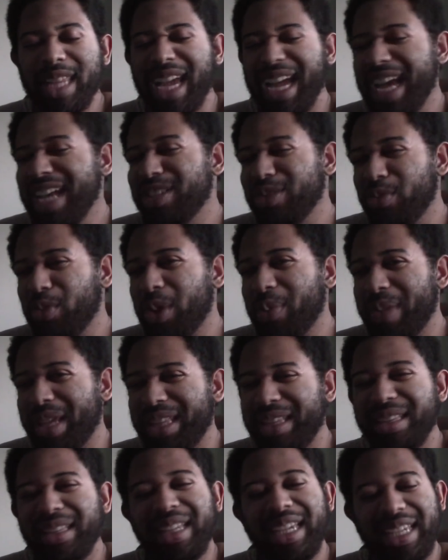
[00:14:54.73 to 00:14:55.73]
as a
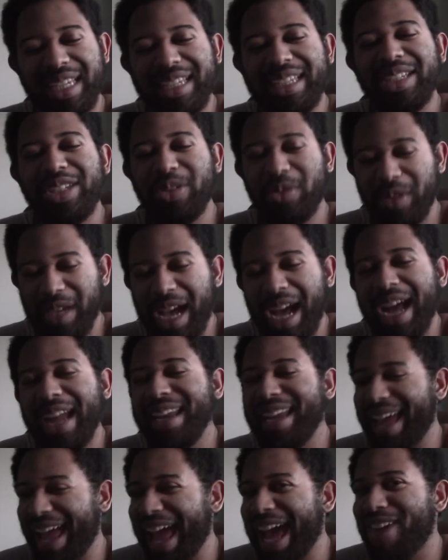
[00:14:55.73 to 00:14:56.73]
woman like you
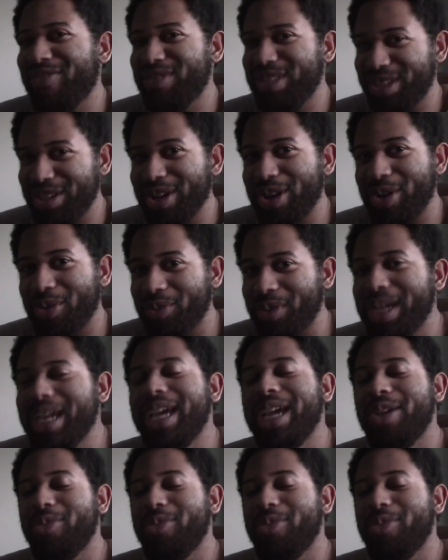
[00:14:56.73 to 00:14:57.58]
kind of have to know